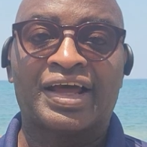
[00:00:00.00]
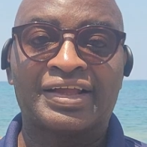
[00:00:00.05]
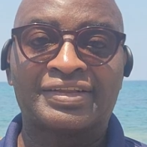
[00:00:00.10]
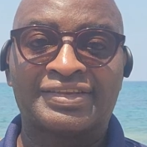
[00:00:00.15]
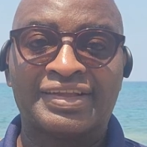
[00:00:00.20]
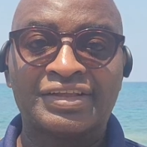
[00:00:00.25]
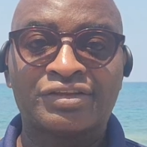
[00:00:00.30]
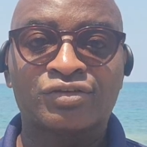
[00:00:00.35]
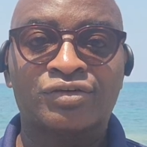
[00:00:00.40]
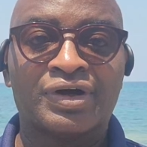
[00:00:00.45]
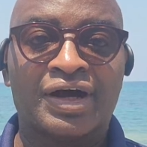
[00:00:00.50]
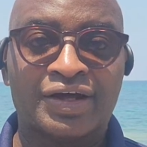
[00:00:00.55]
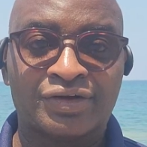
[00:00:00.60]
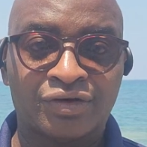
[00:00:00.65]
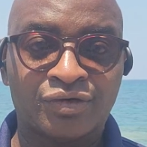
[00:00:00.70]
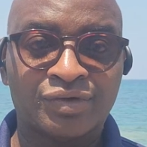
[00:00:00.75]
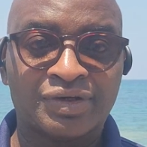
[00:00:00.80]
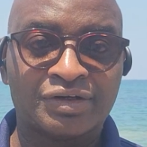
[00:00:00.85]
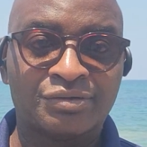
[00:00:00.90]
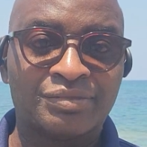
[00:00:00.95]
I
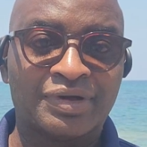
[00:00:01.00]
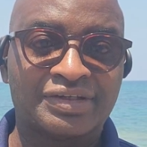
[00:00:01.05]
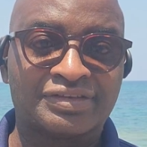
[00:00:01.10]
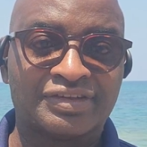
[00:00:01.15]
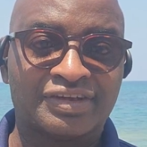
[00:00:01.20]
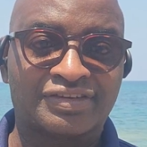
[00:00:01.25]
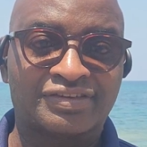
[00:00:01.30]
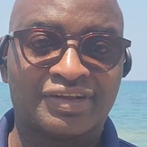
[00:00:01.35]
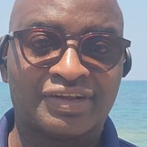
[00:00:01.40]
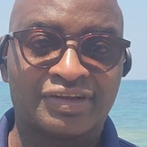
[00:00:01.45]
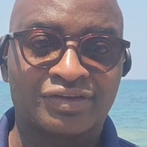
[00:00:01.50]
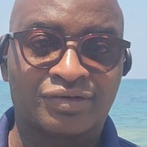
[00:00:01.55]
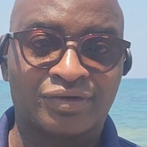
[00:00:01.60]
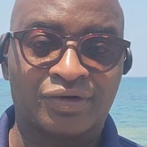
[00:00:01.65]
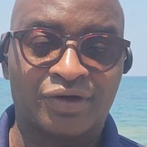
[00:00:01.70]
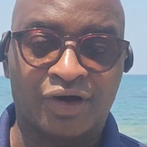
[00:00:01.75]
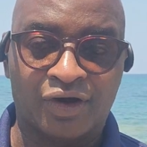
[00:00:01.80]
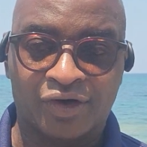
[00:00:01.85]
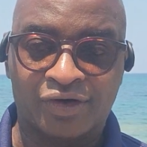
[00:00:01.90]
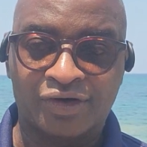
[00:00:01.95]
don't want to make this thing too
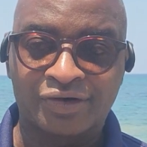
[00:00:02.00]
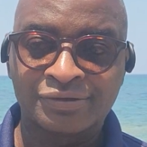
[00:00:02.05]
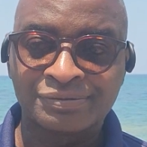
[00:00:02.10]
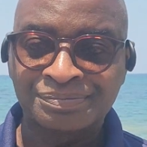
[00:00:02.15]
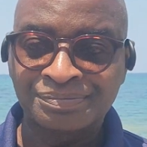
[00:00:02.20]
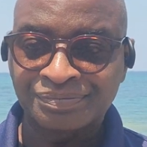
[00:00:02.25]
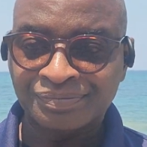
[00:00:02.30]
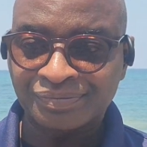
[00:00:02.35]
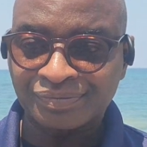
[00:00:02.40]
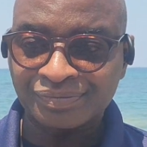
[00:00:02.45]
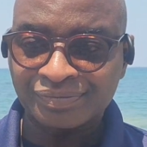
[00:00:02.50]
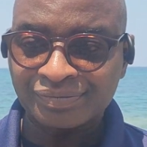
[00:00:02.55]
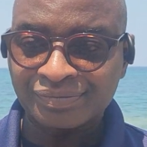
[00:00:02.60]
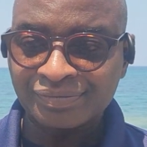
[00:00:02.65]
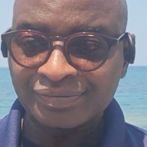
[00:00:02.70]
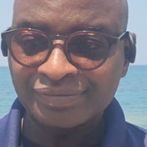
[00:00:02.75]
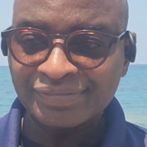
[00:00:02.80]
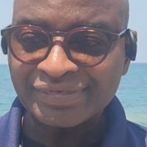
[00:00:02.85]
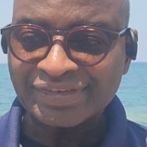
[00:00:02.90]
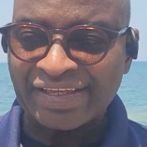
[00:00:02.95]
long,
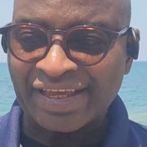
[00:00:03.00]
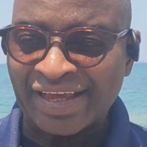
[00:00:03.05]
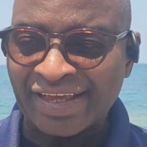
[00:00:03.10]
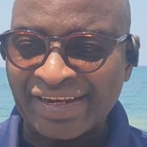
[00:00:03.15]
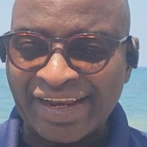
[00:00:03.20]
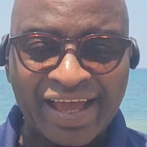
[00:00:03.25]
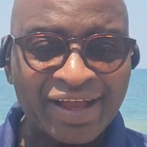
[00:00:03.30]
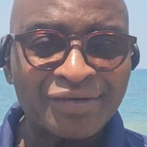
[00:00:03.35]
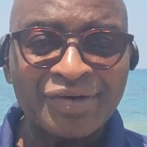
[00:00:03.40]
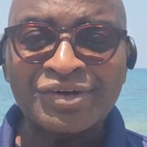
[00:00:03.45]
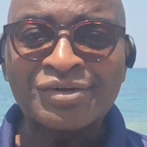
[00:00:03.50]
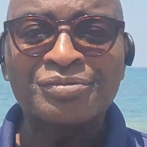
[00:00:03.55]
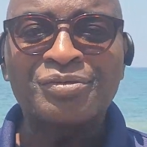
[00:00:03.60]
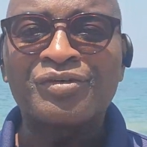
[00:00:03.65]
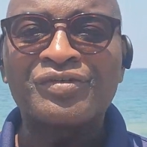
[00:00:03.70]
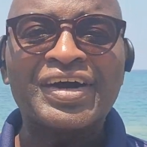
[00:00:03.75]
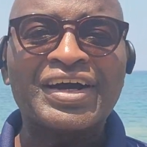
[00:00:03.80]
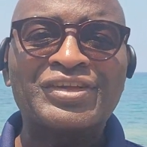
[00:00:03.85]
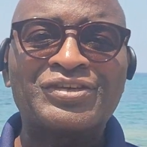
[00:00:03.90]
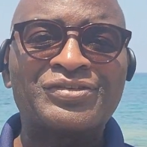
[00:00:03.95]
and I want to
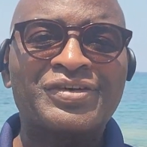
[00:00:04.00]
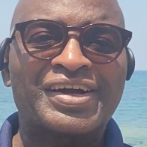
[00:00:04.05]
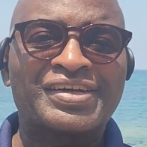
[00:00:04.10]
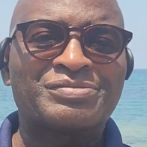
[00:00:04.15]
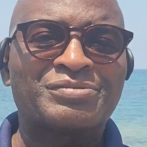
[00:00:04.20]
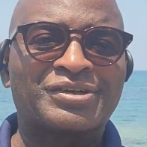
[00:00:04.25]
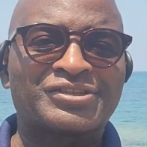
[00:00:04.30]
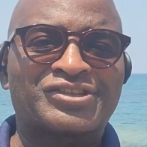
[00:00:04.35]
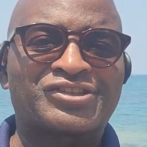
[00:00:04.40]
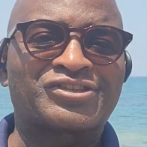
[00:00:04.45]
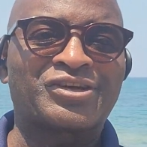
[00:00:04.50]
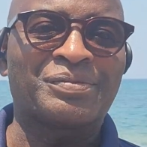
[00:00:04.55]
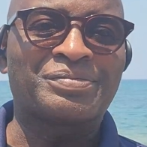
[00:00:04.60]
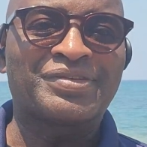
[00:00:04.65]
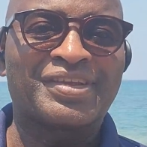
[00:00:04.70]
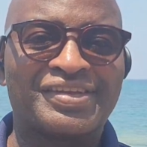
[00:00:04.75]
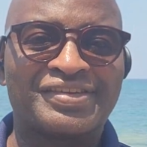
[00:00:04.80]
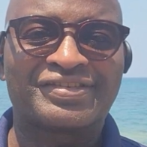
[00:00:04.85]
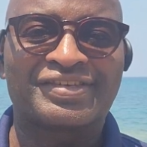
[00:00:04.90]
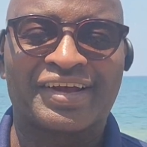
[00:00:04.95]
provide you as much
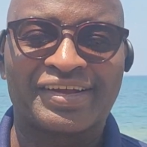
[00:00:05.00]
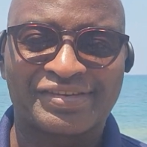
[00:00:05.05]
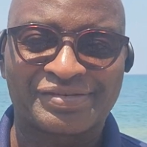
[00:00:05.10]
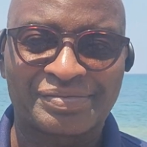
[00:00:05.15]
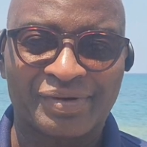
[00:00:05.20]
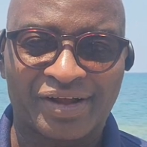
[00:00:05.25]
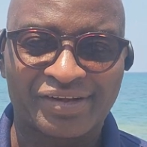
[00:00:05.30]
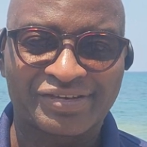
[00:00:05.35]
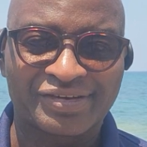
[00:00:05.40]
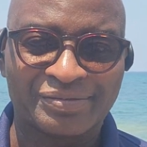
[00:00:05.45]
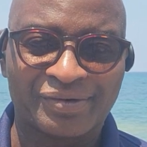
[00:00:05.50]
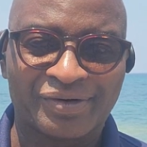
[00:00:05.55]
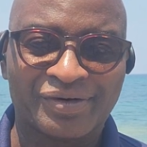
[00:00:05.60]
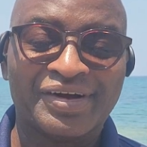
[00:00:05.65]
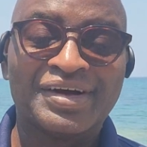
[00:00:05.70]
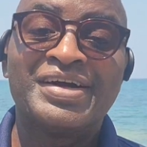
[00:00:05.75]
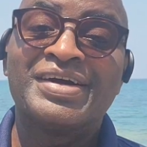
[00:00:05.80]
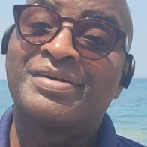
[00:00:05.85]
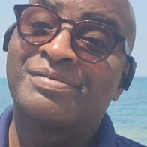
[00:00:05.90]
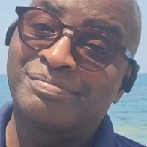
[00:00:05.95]
substance as possible.
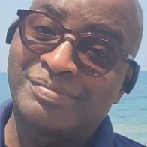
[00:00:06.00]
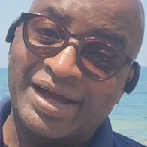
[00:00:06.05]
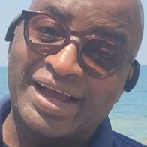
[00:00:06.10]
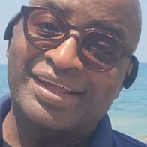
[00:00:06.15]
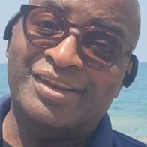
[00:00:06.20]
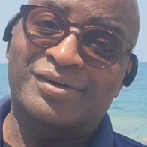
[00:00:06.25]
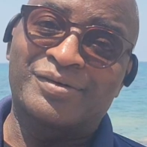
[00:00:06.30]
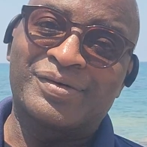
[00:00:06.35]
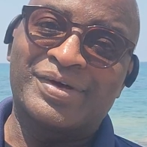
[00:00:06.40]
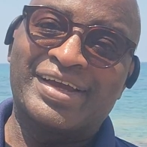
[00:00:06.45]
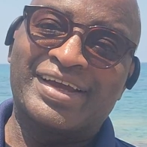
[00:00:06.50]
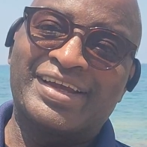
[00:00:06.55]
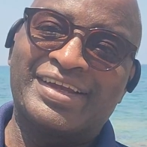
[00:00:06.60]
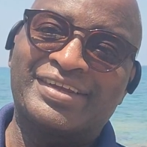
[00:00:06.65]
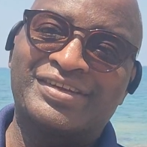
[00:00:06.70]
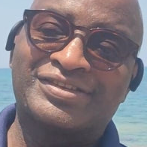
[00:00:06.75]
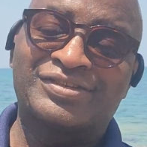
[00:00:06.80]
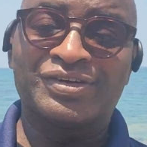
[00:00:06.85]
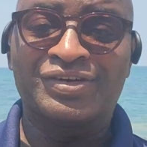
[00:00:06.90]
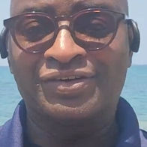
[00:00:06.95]
By the
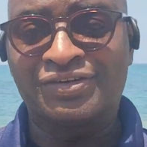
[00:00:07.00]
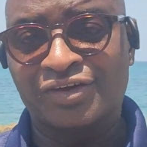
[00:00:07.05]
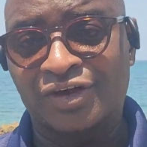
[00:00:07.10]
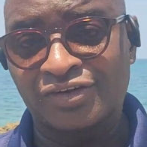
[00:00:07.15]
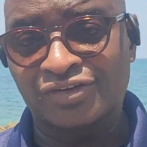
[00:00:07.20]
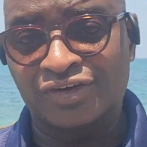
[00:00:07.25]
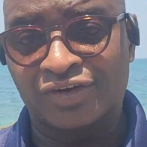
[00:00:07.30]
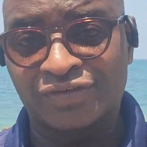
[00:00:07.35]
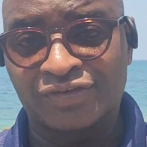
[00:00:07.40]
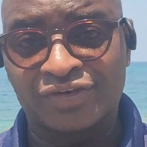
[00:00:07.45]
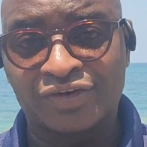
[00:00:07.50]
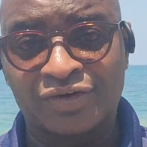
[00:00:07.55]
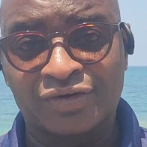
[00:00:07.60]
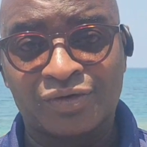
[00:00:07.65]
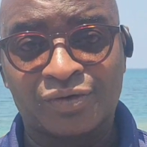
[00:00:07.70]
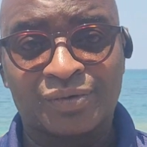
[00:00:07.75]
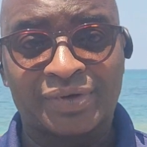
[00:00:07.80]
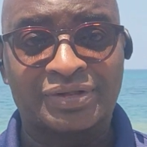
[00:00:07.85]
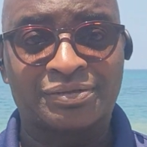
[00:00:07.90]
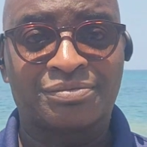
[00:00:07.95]
way, to those of
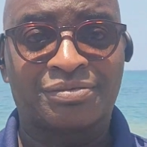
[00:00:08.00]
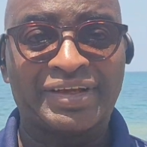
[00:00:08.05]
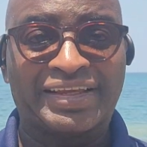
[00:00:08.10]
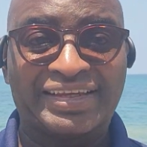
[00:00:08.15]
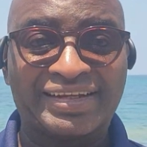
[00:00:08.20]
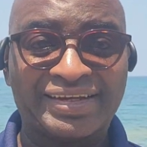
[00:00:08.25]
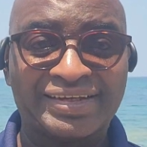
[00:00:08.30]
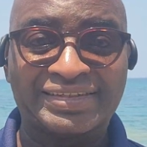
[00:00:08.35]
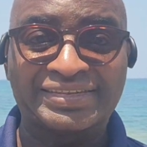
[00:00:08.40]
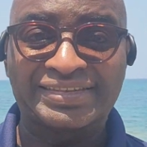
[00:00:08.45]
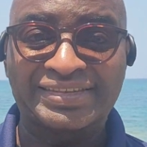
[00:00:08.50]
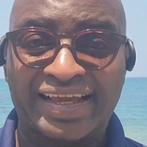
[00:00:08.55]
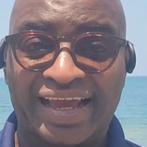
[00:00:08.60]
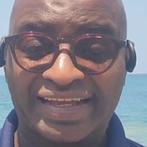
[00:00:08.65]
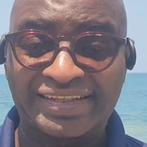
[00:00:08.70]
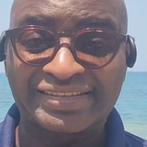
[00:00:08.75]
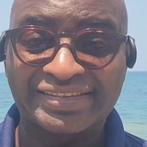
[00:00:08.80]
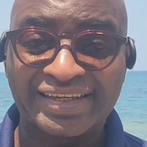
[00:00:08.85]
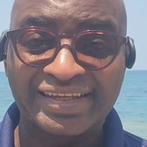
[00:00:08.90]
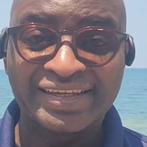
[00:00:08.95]
you with ill
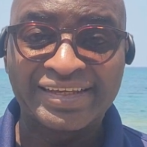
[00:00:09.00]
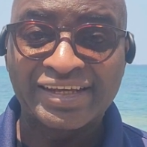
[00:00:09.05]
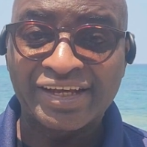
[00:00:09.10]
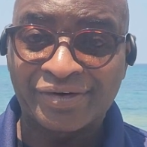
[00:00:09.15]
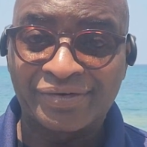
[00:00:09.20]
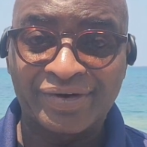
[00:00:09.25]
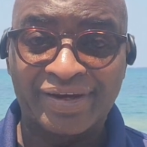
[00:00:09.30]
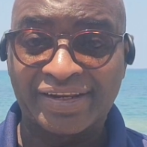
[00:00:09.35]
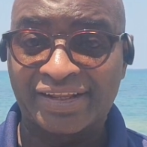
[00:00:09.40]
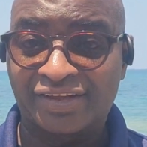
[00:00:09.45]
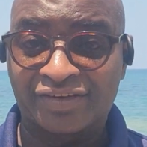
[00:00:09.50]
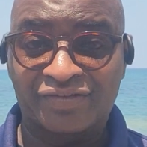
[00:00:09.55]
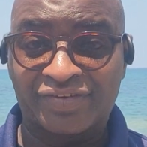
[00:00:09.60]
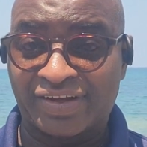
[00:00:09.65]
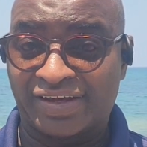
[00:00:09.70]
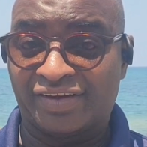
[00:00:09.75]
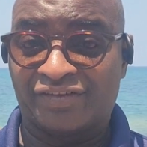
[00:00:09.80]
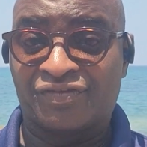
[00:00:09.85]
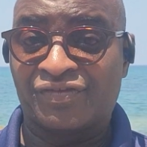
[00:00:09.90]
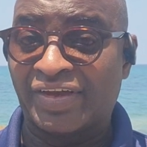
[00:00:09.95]
intent creating
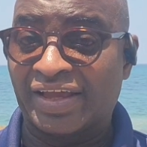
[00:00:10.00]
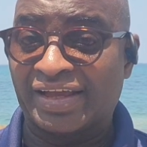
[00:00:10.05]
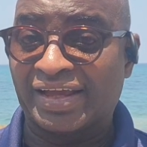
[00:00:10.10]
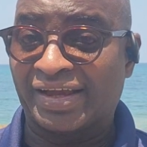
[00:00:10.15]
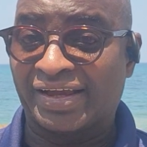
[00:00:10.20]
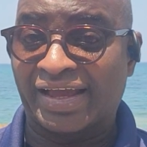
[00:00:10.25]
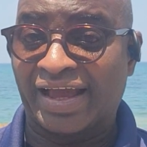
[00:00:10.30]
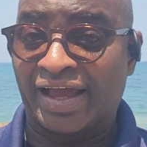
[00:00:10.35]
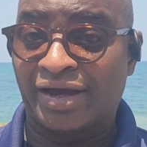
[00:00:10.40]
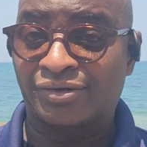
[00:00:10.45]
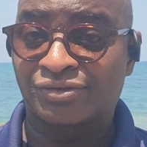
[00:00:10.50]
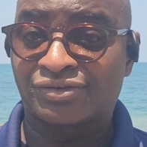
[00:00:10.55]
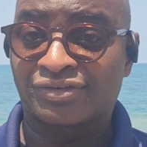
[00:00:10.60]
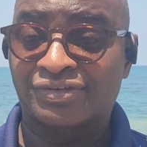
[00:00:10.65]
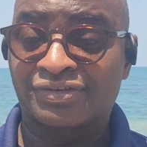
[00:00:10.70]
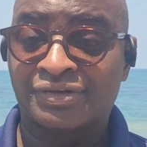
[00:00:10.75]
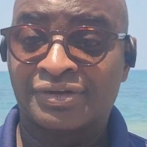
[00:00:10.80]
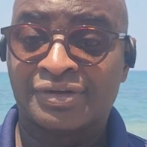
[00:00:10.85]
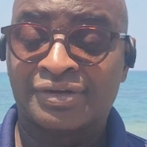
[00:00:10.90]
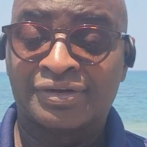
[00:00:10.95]
fake accounts,